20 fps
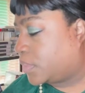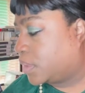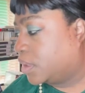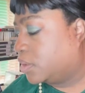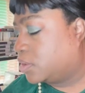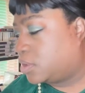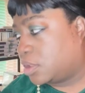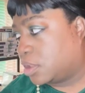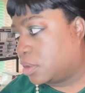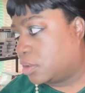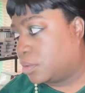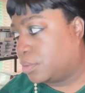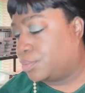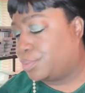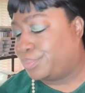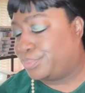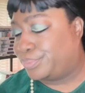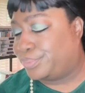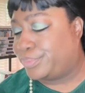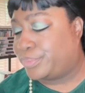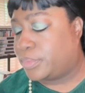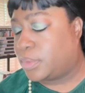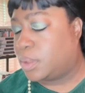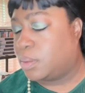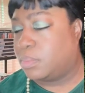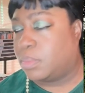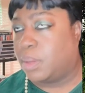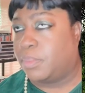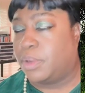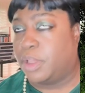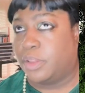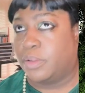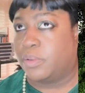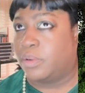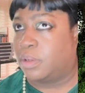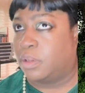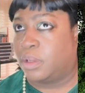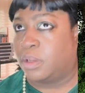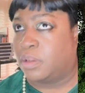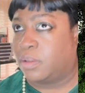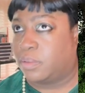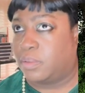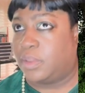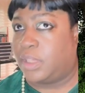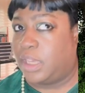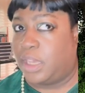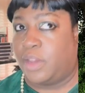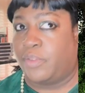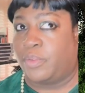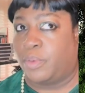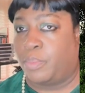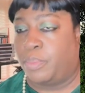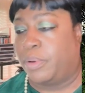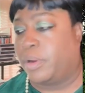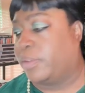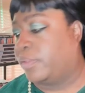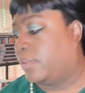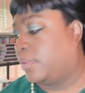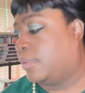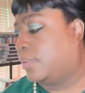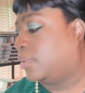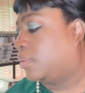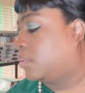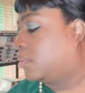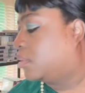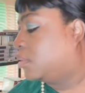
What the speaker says: So my mother-in-law, the ever-present